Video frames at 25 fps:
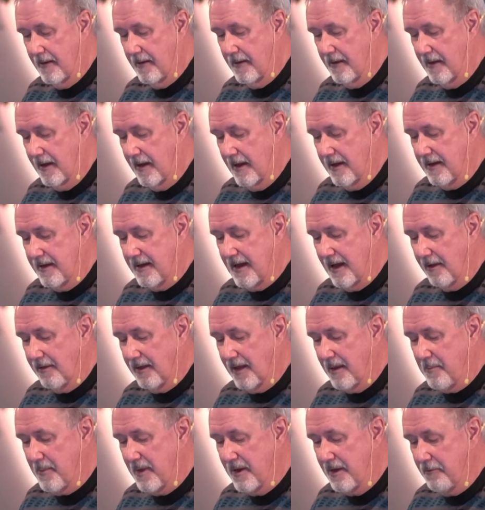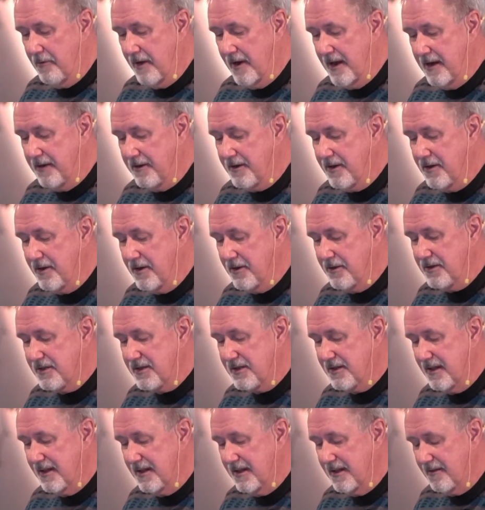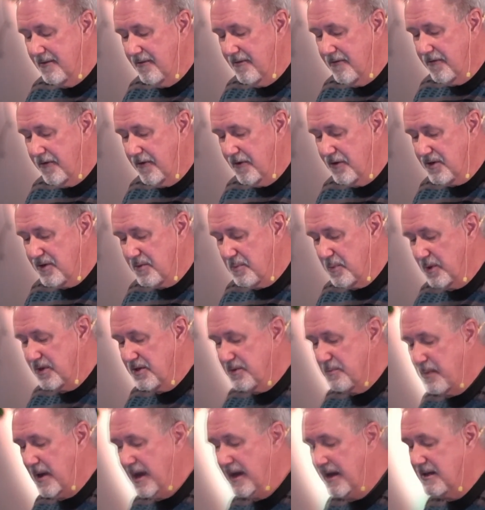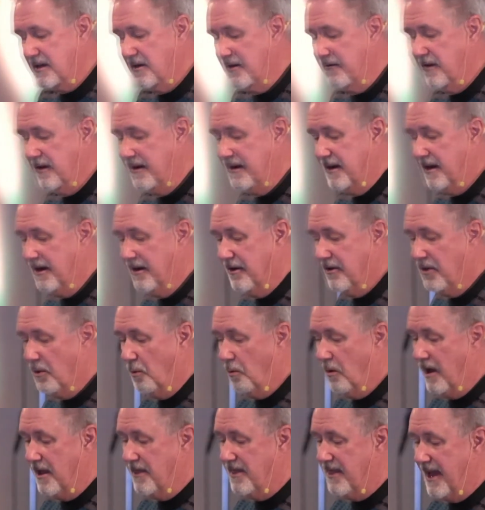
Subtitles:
Now let me reintroduce the first perspective in here, the one that